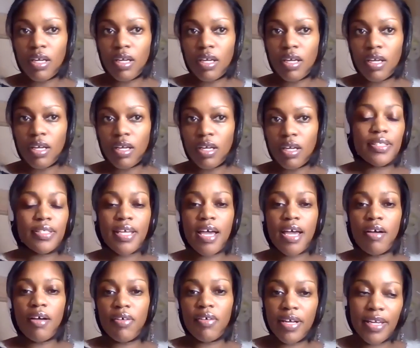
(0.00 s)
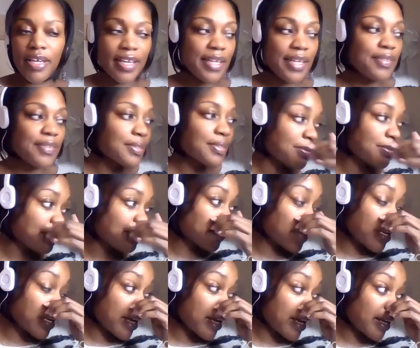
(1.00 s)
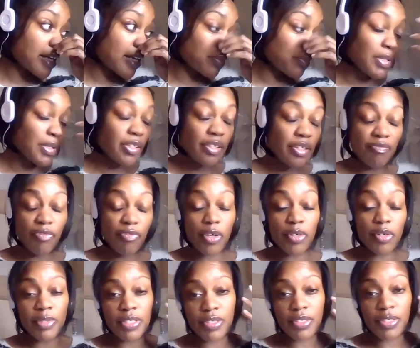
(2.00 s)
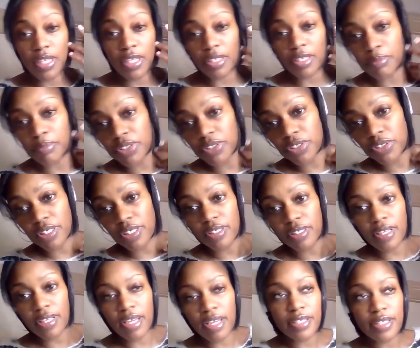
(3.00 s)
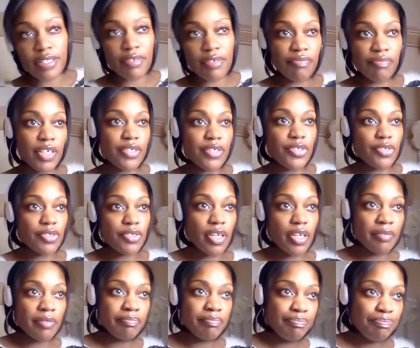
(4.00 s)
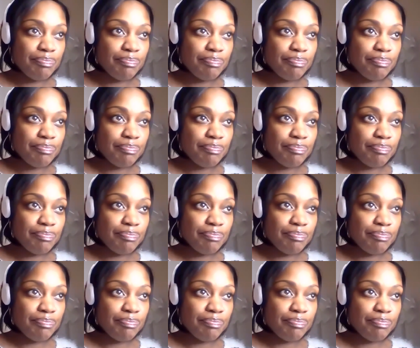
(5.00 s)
It is now in, it has been confirmed in the state of Michigan as of yesterday.